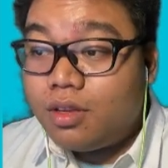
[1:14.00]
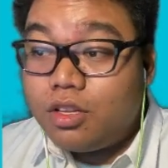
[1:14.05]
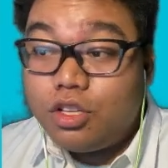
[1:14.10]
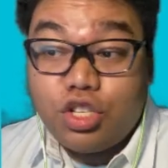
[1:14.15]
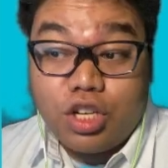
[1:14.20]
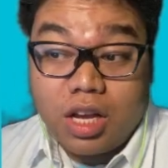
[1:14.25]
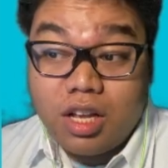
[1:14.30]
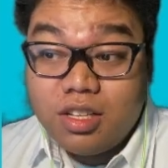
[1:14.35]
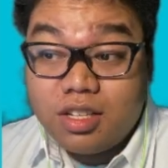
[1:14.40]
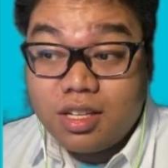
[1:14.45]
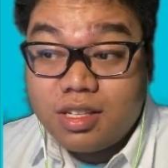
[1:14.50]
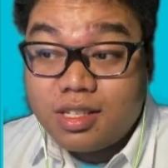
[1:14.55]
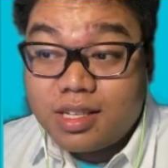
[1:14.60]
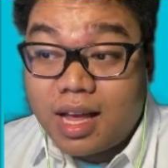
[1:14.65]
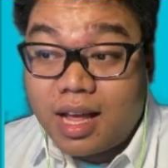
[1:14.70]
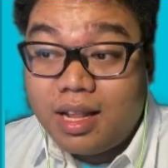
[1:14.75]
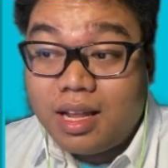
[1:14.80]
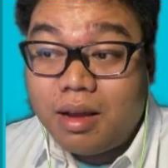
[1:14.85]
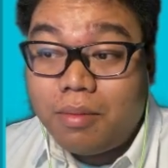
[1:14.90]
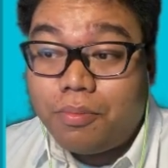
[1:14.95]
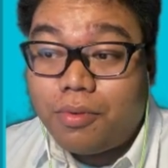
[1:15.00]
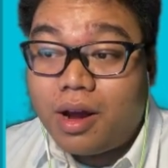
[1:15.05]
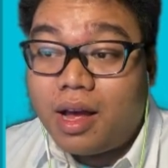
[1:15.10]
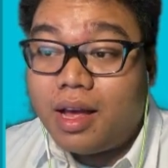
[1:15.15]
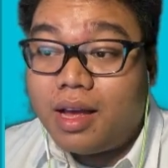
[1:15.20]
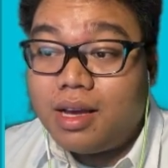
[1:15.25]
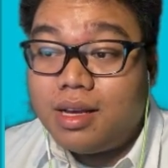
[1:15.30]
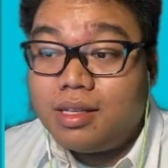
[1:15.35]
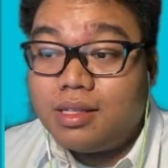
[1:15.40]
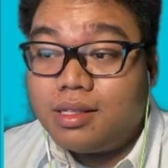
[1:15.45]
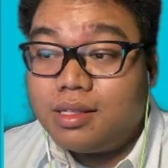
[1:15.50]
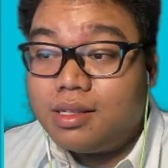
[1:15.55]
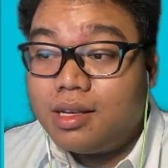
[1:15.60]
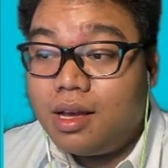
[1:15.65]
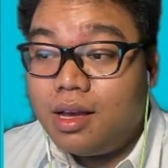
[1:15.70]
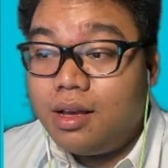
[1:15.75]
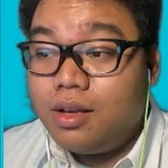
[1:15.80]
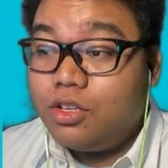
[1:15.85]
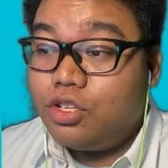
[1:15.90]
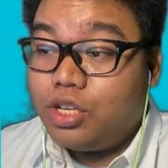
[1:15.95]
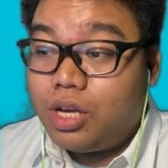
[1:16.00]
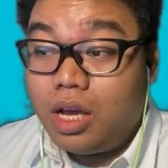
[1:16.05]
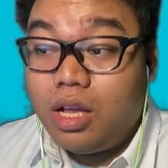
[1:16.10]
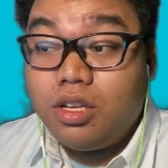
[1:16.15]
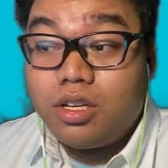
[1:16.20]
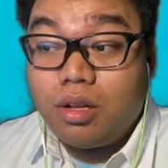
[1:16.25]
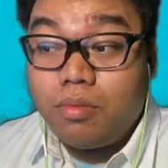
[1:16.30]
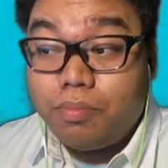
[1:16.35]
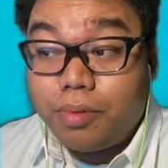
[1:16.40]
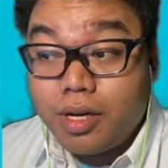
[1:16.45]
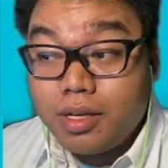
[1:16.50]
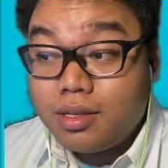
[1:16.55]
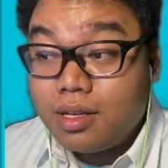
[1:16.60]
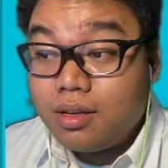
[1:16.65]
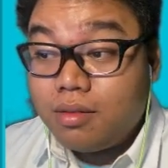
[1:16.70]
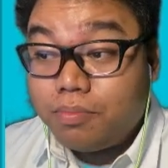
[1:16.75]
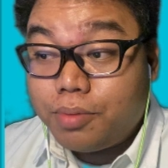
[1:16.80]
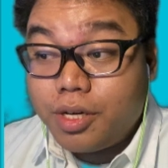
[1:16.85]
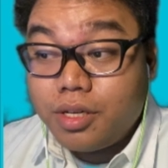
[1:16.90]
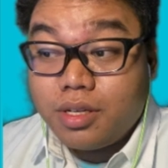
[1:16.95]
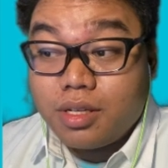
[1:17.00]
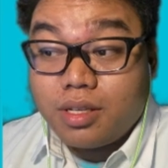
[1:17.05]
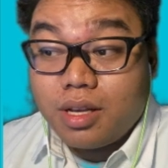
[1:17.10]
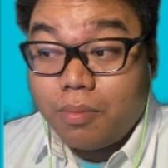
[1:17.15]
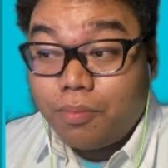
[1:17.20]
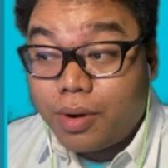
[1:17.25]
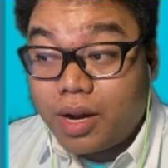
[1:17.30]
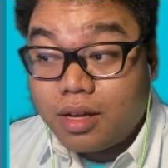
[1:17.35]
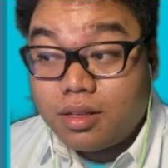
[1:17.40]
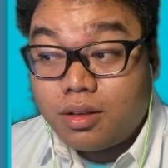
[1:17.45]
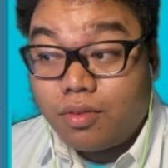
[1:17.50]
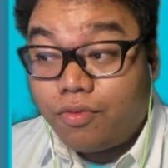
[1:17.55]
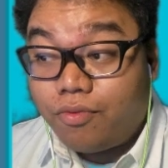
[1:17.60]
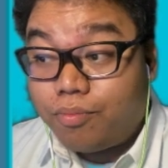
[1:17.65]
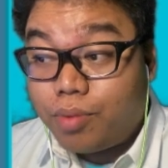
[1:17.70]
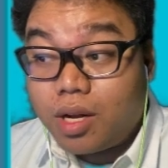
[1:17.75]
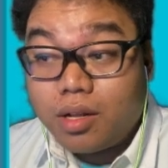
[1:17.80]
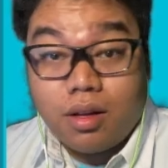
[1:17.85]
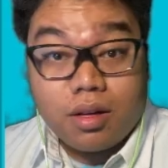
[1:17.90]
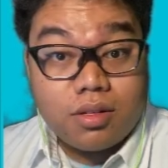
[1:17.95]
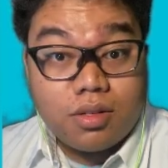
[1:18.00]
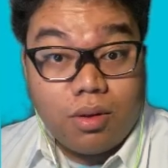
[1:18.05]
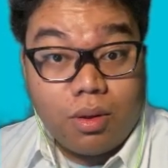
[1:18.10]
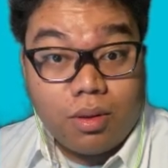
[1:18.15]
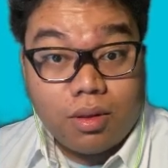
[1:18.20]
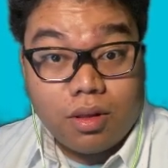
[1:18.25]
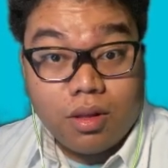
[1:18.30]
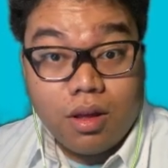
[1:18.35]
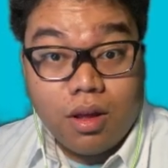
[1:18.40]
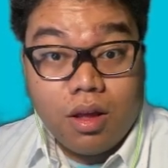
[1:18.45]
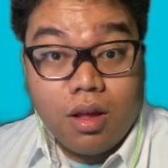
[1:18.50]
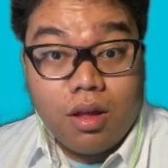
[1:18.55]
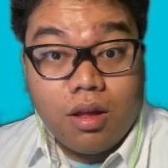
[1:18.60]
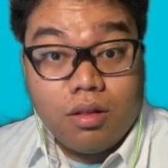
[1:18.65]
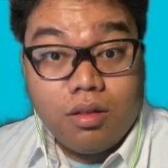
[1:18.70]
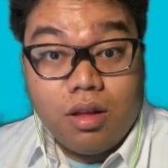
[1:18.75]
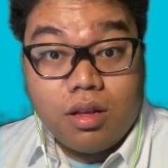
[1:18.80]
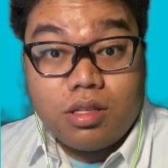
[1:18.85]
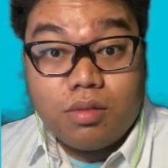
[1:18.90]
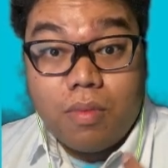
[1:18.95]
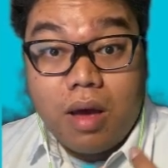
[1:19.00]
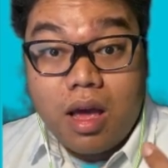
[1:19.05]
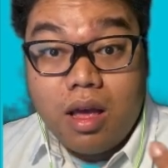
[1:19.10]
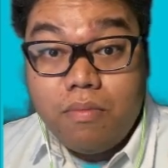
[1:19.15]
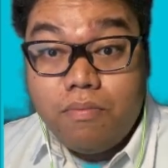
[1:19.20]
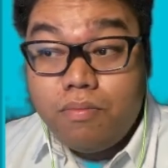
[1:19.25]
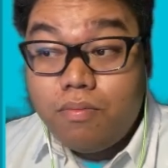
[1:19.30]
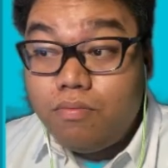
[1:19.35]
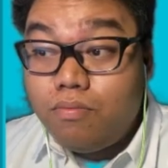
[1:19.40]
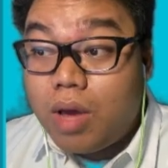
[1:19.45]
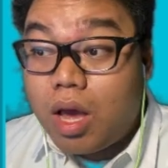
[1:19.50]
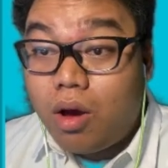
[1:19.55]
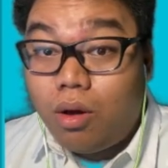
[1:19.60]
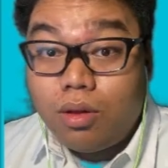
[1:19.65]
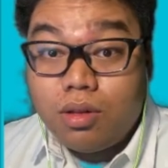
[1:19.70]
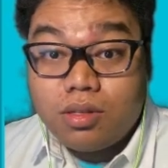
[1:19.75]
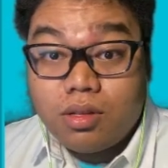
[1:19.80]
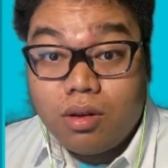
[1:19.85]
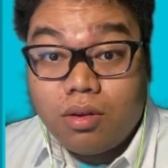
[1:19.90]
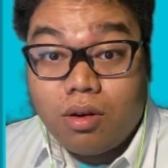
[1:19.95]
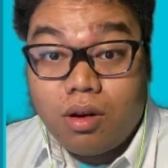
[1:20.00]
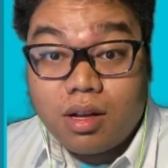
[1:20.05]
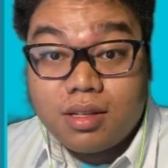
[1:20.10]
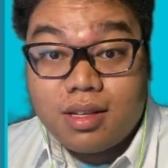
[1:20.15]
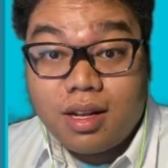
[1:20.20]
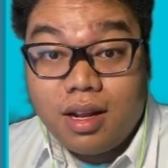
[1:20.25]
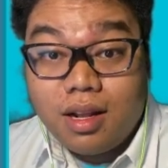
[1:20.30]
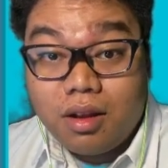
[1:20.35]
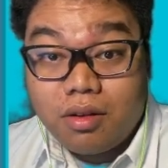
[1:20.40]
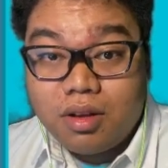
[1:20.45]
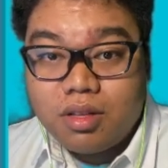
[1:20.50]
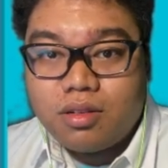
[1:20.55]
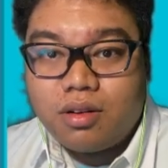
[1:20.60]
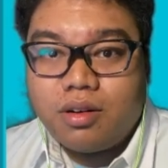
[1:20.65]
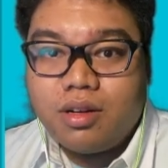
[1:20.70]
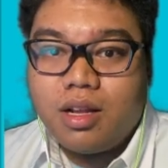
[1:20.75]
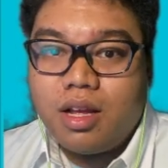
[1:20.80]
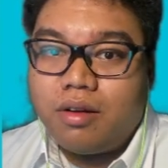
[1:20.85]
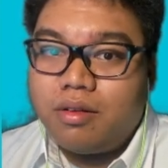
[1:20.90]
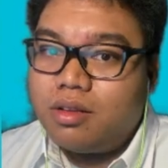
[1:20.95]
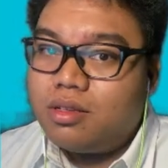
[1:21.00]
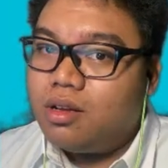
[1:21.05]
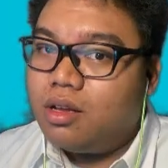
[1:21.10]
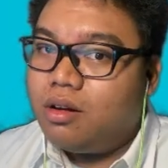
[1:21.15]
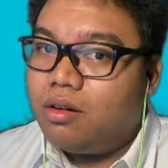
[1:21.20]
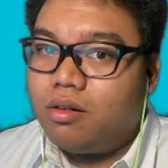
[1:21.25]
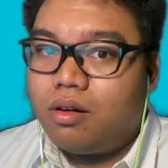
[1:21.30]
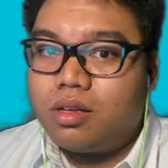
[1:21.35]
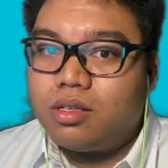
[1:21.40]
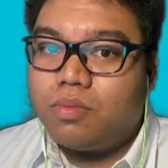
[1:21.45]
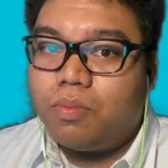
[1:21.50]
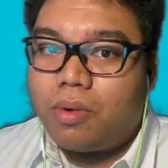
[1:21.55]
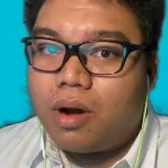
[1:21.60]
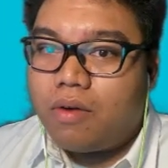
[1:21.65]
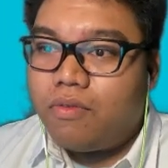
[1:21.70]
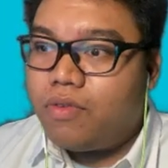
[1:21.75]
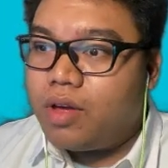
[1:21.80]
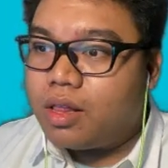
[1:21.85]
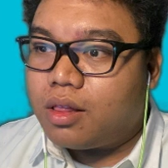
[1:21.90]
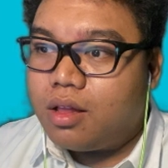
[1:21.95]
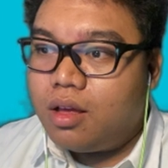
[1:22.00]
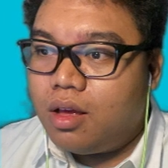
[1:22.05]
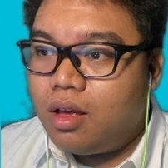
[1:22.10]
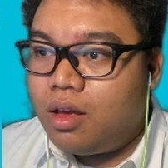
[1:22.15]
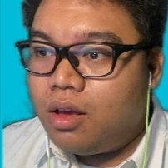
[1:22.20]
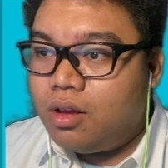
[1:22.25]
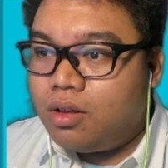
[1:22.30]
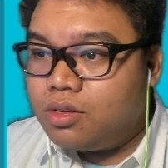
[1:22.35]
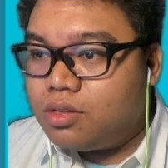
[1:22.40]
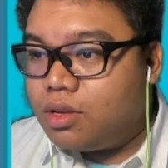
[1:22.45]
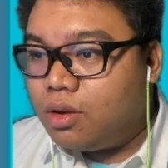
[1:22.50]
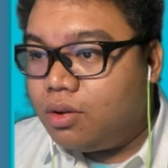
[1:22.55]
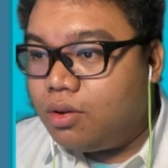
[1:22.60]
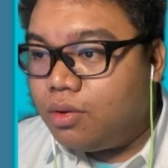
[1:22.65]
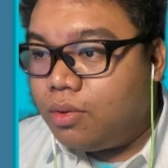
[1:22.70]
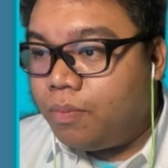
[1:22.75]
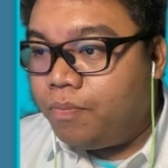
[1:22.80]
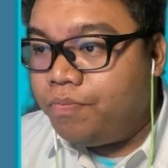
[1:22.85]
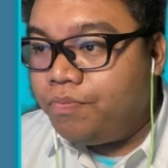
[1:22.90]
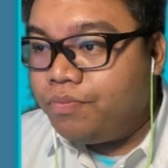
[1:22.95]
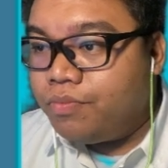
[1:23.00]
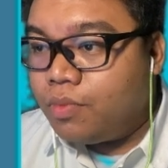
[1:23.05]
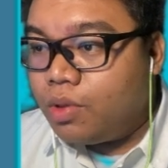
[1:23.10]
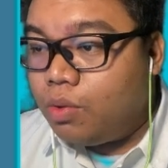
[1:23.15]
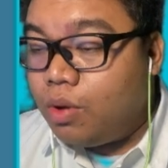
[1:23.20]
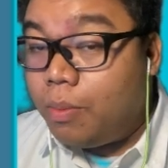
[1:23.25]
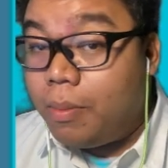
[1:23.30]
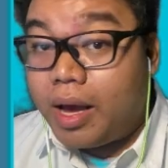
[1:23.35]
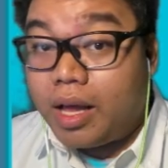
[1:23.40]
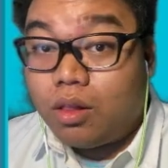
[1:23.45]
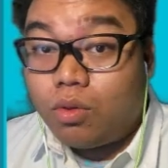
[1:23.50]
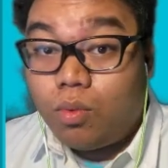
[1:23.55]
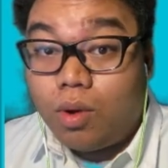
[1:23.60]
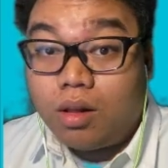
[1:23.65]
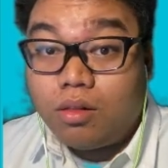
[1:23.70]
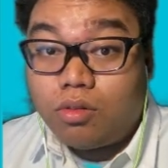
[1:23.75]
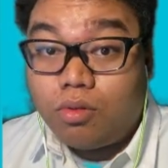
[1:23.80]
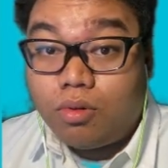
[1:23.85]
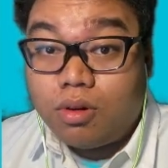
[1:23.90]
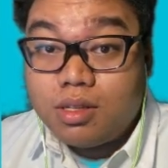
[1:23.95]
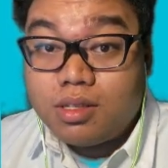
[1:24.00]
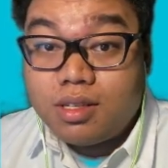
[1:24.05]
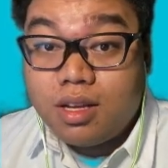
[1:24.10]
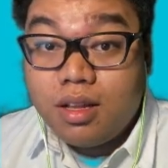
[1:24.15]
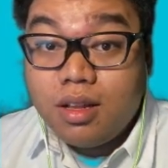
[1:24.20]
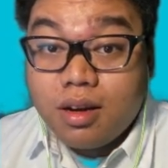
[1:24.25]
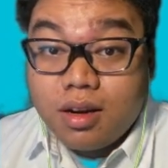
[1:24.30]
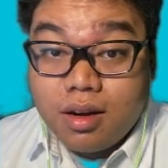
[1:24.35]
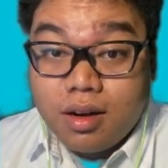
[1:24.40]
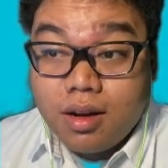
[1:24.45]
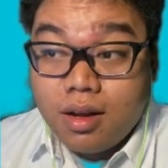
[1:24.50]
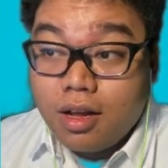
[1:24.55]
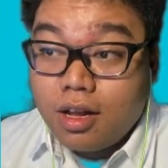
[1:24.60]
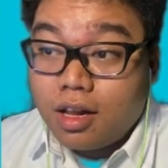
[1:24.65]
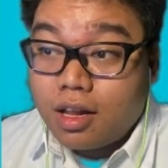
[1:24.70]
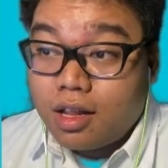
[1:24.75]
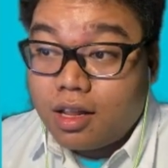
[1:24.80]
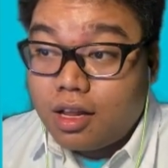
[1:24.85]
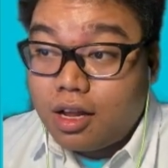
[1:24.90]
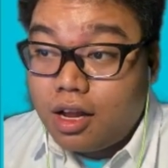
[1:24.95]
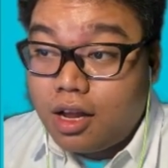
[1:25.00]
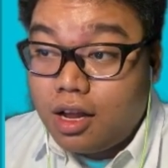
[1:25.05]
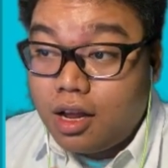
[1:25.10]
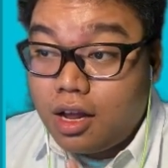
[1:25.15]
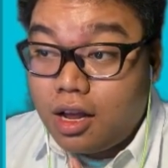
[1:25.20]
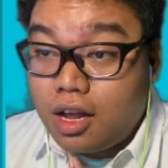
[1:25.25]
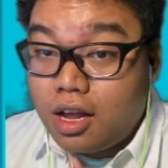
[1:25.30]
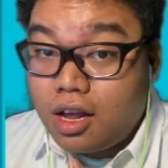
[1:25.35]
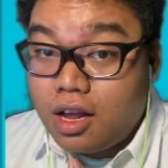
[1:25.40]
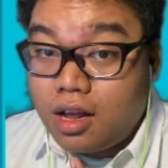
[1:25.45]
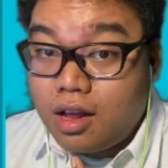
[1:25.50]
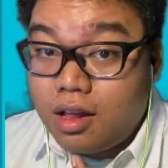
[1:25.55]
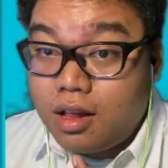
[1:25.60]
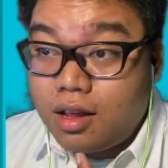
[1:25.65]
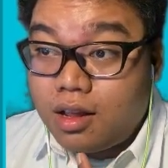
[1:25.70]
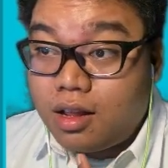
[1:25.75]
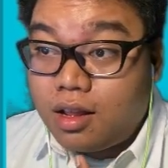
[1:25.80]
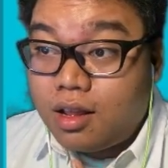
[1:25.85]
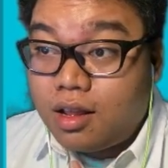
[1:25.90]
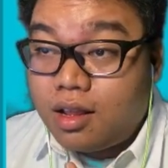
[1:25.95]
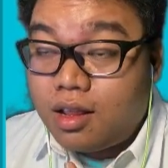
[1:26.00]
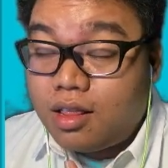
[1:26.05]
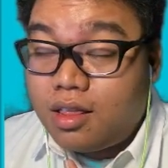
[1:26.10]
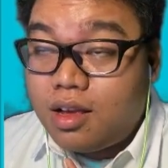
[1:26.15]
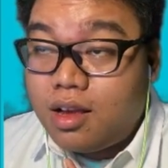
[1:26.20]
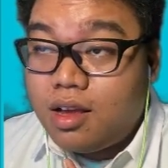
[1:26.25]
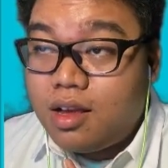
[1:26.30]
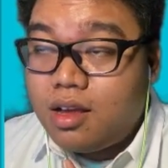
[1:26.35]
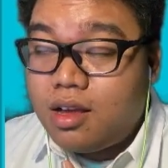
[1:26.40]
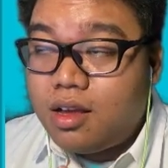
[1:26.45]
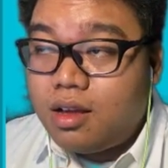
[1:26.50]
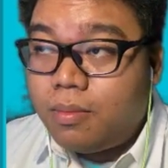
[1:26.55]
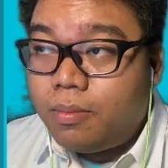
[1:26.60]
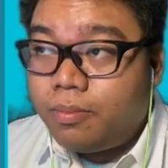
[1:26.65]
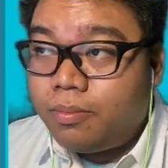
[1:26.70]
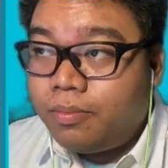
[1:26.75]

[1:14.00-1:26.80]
Change in selling price, change in purchasing price of products sold. This may, may also cause an increase or decrease in gross profit. So we might want to consider the the